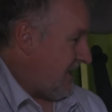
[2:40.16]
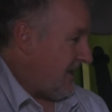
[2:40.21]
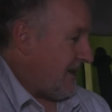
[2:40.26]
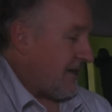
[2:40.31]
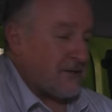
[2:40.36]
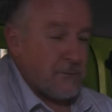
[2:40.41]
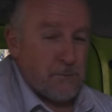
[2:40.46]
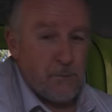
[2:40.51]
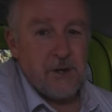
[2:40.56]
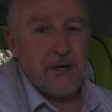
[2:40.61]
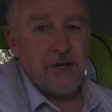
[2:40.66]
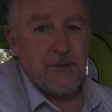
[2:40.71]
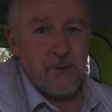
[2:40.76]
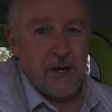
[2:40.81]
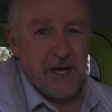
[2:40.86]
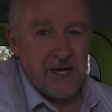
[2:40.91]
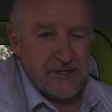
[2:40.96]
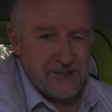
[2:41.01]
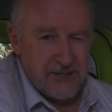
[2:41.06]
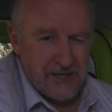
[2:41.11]
it's pretty
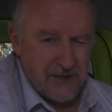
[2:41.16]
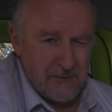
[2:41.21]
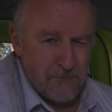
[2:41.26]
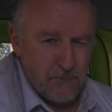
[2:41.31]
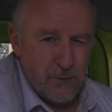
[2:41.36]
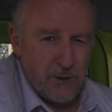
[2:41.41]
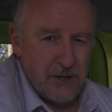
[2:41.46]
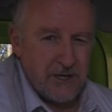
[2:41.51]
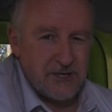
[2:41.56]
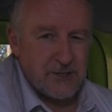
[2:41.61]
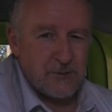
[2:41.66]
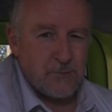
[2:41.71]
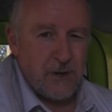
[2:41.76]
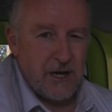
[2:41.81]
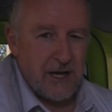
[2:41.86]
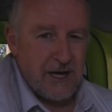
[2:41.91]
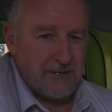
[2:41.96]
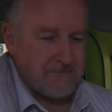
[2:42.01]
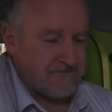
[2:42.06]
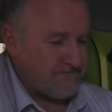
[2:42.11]
basic and pretty
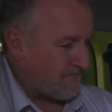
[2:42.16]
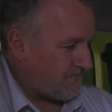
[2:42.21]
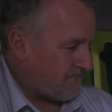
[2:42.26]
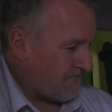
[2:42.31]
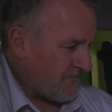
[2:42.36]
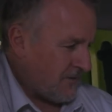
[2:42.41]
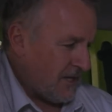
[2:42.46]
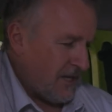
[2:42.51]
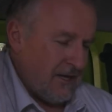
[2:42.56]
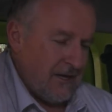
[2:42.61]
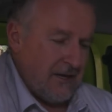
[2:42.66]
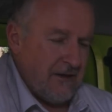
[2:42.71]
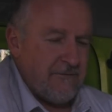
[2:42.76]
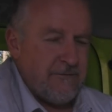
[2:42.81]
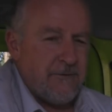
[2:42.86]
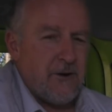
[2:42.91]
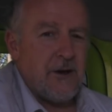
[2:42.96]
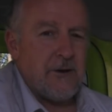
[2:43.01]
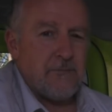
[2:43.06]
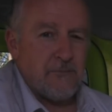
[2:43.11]
Spartan.
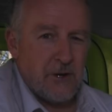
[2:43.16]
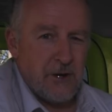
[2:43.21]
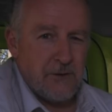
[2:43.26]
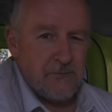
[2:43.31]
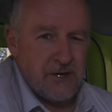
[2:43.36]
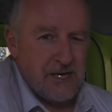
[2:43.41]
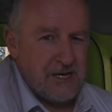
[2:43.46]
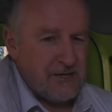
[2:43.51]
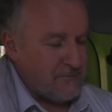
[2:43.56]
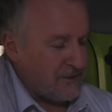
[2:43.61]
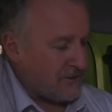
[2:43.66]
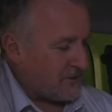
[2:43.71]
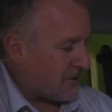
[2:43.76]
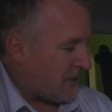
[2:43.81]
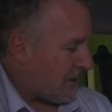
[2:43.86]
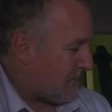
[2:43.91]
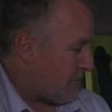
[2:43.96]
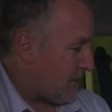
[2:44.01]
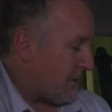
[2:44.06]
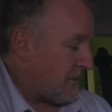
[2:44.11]
Fine by me, but
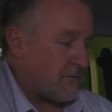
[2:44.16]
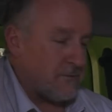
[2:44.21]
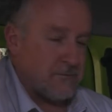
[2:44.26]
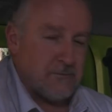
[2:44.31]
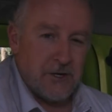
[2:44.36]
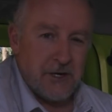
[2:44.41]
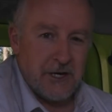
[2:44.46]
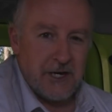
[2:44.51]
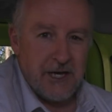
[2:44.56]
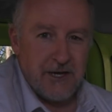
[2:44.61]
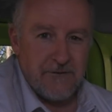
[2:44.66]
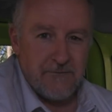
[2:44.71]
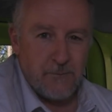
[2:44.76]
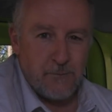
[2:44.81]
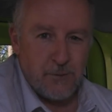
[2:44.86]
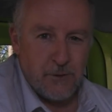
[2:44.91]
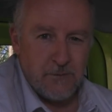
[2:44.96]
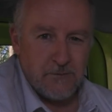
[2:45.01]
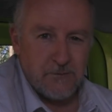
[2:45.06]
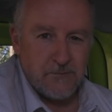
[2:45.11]
some people might have a
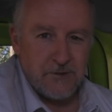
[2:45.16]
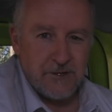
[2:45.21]
problem